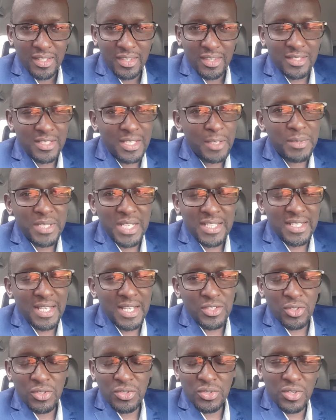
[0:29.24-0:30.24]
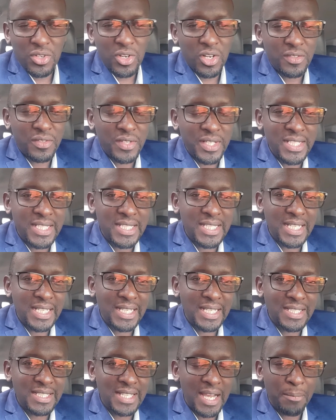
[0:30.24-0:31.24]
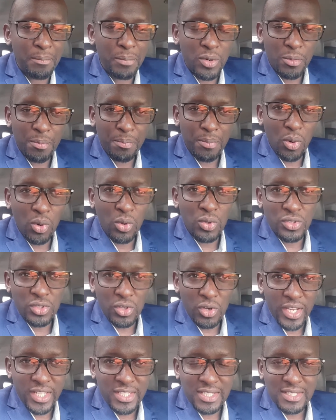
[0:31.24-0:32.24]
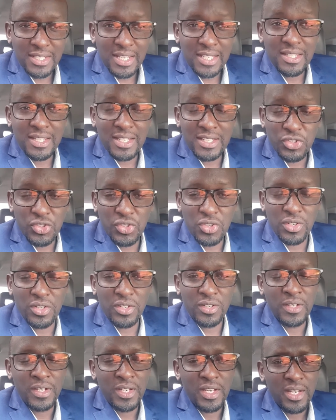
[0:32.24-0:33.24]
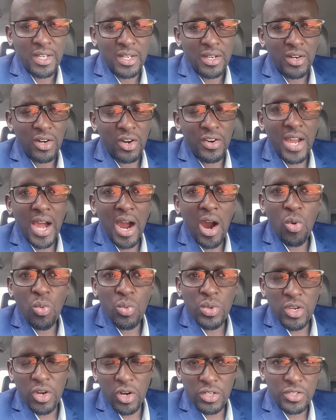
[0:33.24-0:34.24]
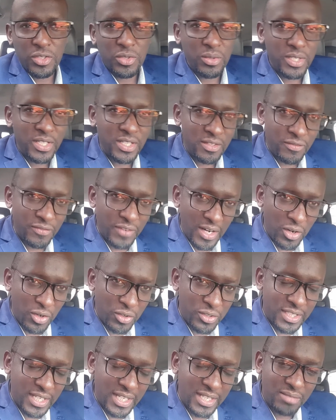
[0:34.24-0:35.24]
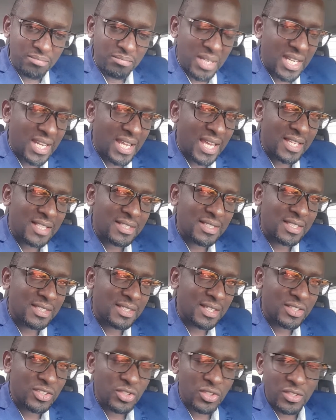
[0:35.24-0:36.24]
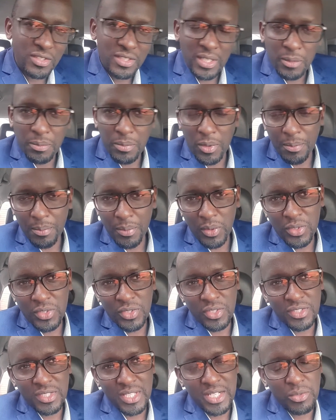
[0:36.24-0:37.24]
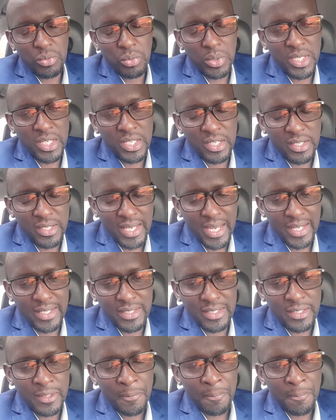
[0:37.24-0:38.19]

The scriptures are also not written as a proposal, as a suggestion on how we ought to live alongside many other suggestions and proposals that we get.